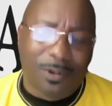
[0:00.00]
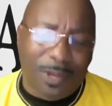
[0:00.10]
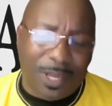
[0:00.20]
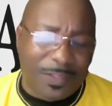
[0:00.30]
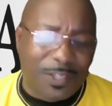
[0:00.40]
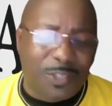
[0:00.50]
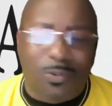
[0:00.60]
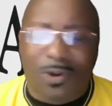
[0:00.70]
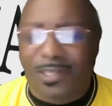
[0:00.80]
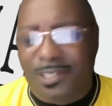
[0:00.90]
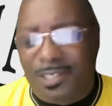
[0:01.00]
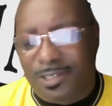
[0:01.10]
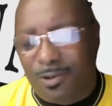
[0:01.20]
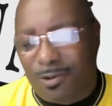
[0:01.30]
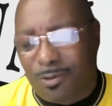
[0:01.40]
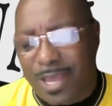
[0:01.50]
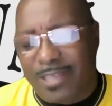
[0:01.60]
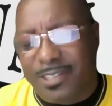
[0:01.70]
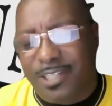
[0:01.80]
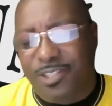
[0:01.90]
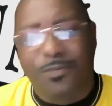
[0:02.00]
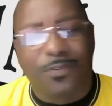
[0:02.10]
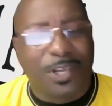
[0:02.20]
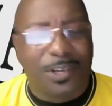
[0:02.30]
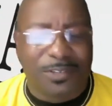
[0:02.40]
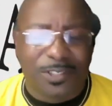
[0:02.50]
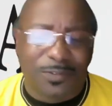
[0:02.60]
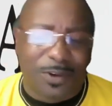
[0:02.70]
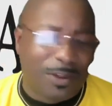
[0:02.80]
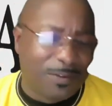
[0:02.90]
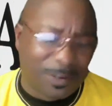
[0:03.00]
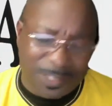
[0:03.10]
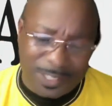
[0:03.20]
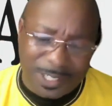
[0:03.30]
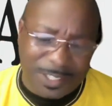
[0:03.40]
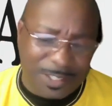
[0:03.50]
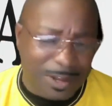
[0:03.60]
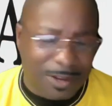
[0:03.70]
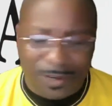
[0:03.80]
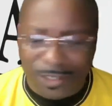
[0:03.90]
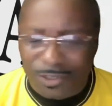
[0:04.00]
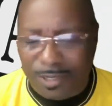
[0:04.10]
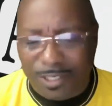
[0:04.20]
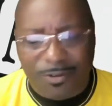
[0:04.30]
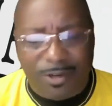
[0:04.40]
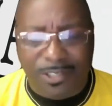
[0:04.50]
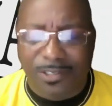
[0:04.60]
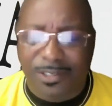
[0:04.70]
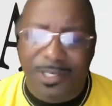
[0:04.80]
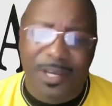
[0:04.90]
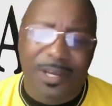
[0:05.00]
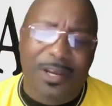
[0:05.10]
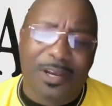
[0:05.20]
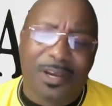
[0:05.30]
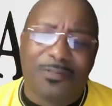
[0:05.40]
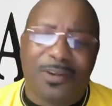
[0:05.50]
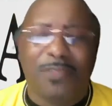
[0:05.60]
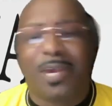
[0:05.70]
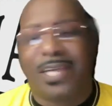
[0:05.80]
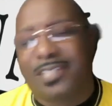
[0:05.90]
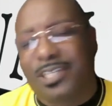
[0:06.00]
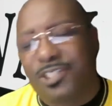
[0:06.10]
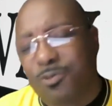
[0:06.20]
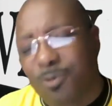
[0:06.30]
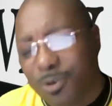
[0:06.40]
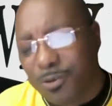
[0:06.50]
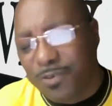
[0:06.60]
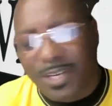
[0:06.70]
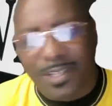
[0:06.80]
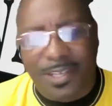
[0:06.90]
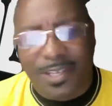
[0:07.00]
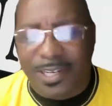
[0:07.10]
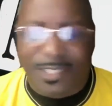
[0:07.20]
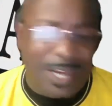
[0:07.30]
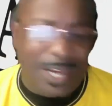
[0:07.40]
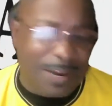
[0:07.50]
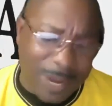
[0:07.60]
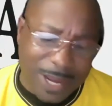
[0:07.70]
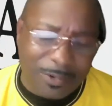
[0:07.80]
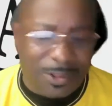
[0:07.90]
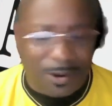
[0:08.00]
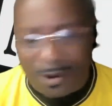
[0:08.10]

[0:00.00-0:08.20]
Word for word: in this process, Lord, we ask that you forgive us for all of our sins and all of our transgressions. Father, we ask that you remove anything that's not right within our